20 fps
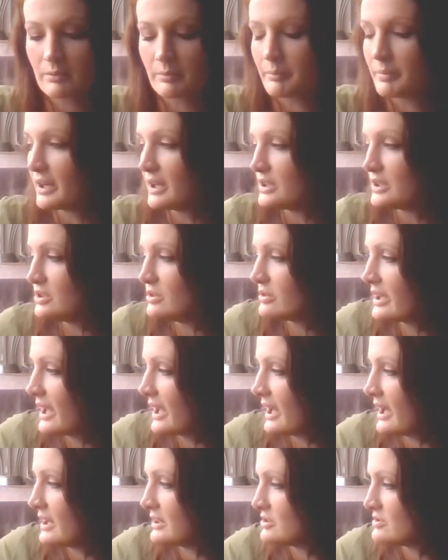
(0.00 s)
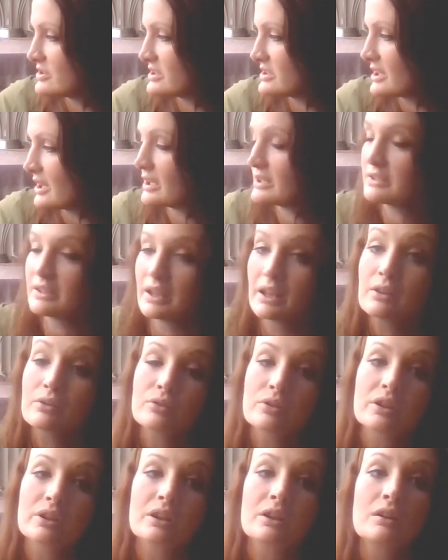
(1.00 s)
but you can use it
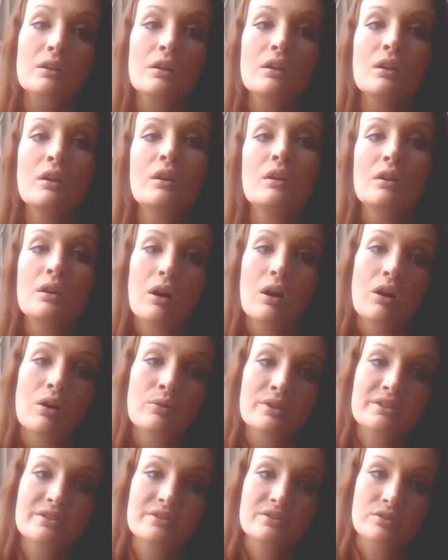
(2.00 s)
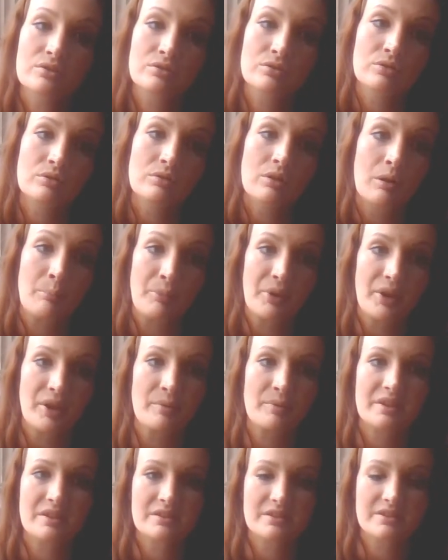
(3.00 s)
undiluted. Always dilute on
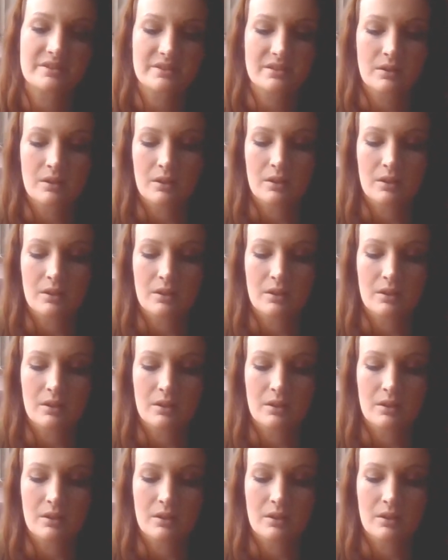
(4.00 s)
babies